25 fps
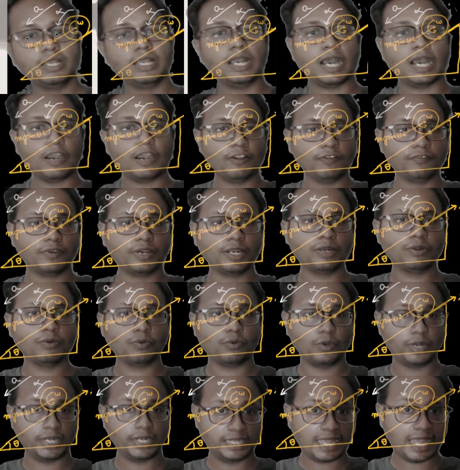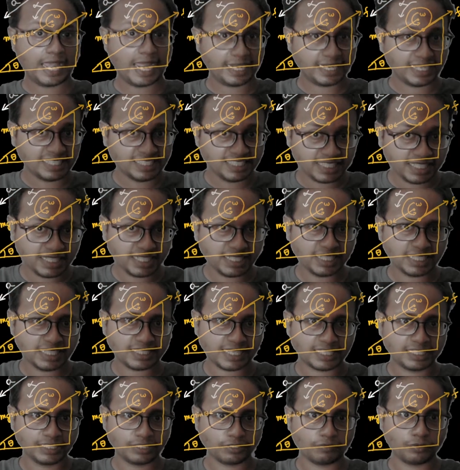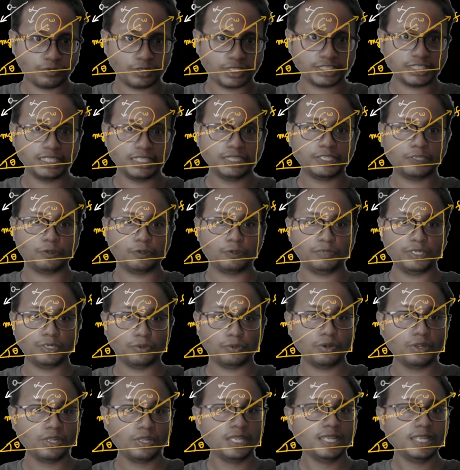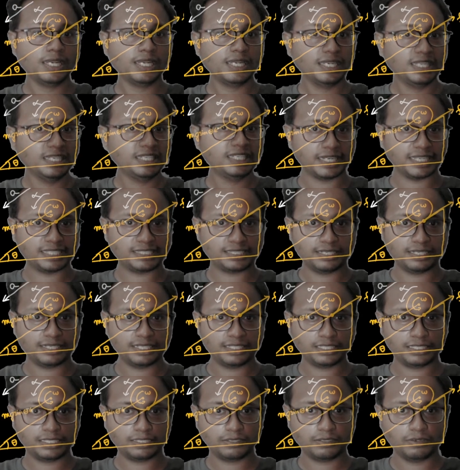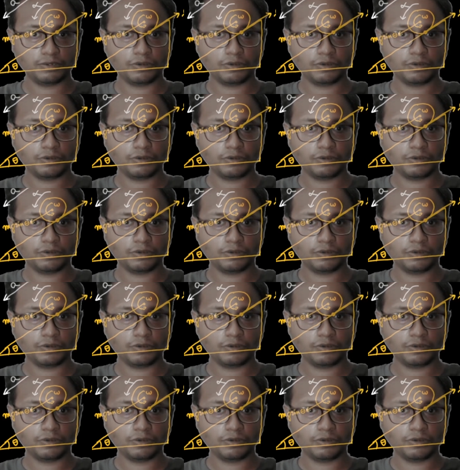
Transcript: However, at instantaneous axis of rotation there would be no linear acceleration,